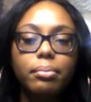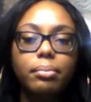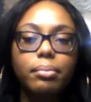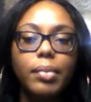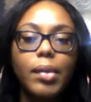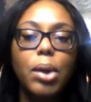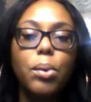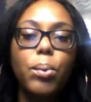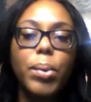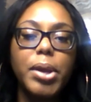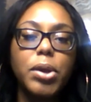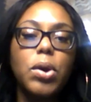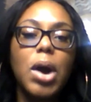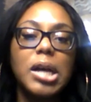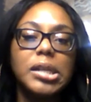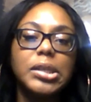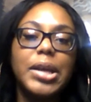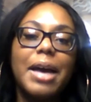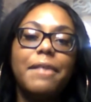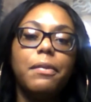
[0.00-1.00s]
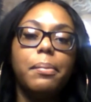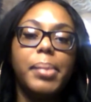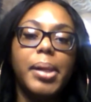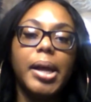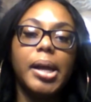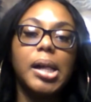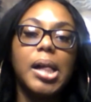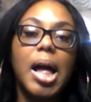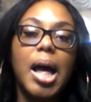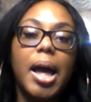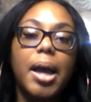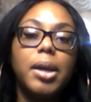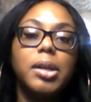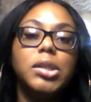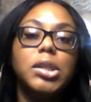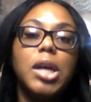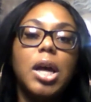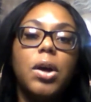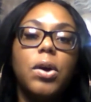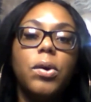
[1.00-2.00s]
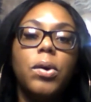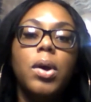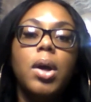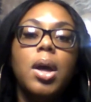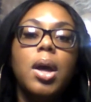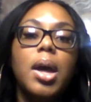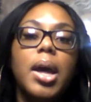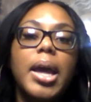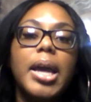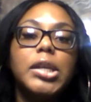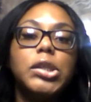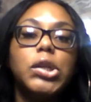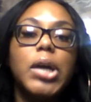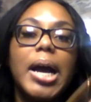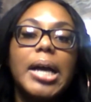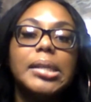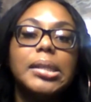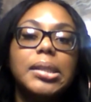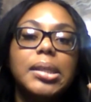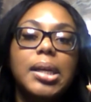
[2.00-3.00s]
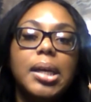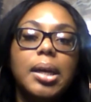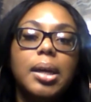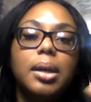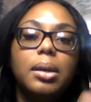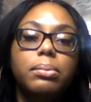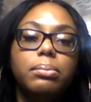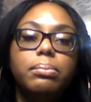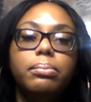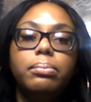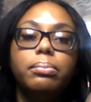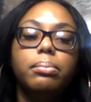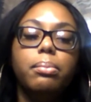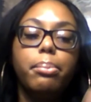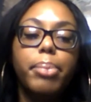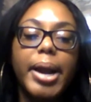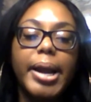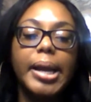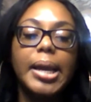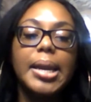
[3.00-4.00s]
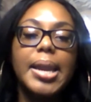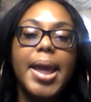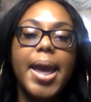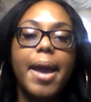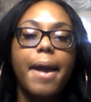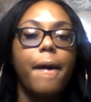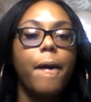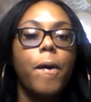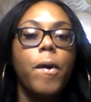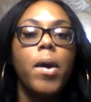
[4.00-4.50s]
when you also have a blood clot. So it tries to break it down.